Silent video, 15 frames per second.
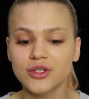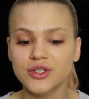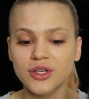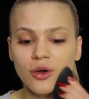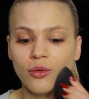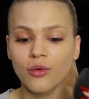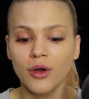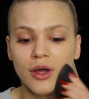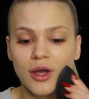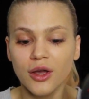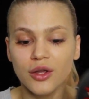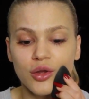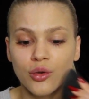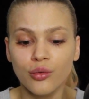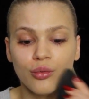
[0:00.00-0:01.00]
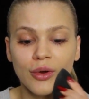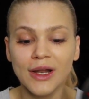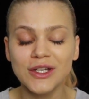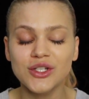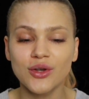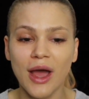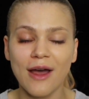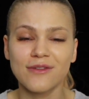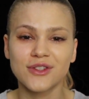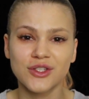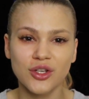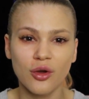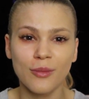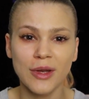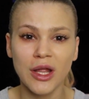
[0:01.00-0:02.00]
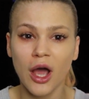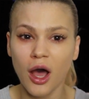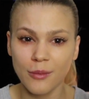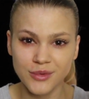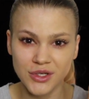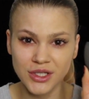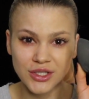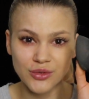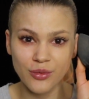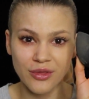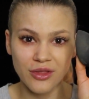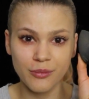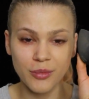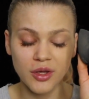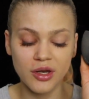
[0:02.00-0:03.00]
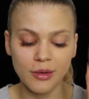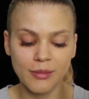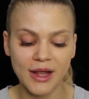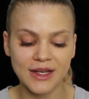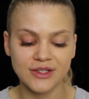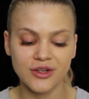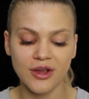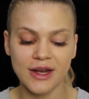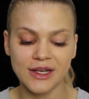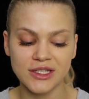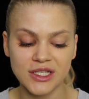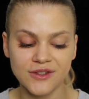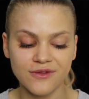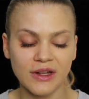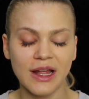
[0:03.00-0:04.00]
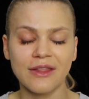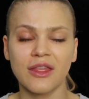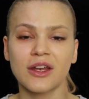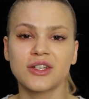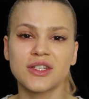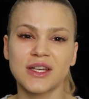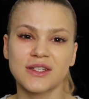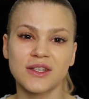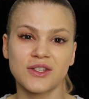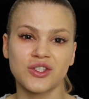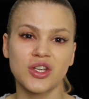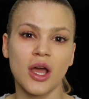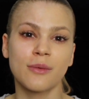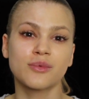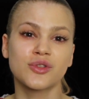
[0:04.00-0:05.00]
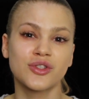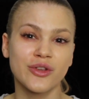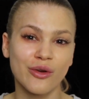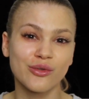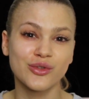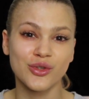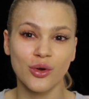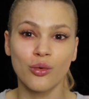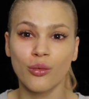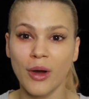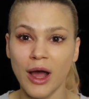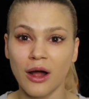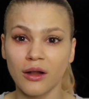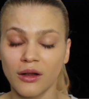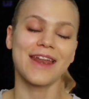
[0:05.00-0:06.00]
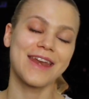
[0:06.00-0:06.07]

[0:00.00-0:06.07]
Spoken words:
So you really do have so many options with the Beautyblender, and I just feel like that it does its job so well.